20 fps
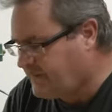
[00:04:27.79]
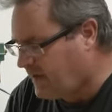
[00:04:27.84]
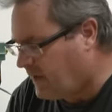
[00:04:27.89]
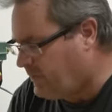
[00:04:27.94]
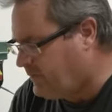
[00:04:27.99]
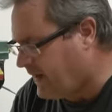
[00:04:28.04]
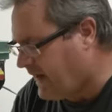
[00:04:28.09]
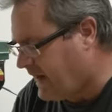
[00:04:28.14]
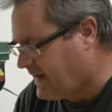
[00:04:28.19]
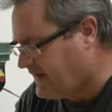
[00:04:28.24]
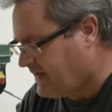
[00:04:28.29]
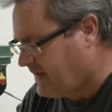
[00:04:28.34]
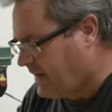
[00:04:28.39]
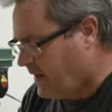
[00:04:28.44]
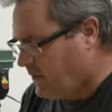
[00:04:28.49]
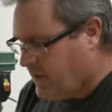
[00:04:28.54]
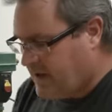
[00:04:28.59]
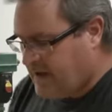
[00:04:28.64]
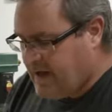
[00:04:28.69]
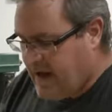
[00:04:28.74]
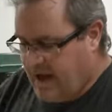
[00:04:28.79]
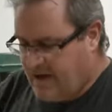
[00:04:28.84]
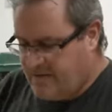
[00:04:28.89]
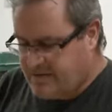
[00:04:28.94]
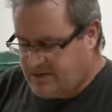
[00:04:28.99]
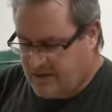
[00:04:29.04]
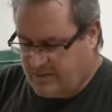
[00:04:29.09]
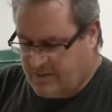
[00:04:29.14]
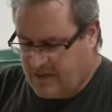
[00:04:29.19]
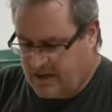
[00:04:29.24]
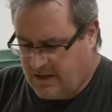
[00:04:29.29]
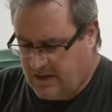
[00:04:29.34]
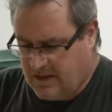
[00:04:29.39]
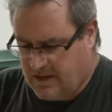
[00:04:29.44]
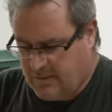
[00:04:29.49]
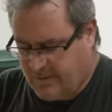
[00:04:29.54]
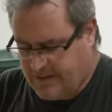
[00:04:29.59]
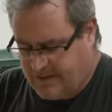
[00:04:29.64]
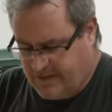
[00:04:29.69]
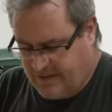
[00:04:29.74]
But I think I want to have something a
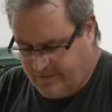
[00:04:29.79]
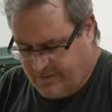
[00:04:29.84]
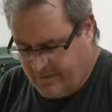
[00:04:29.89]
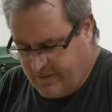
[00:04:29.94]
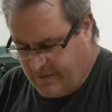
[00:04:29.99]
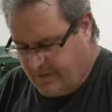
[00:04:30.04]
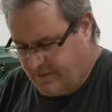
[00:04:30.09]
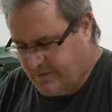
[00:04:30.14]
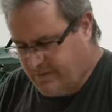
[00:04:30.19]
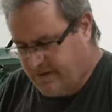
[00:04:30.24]
little bit different here.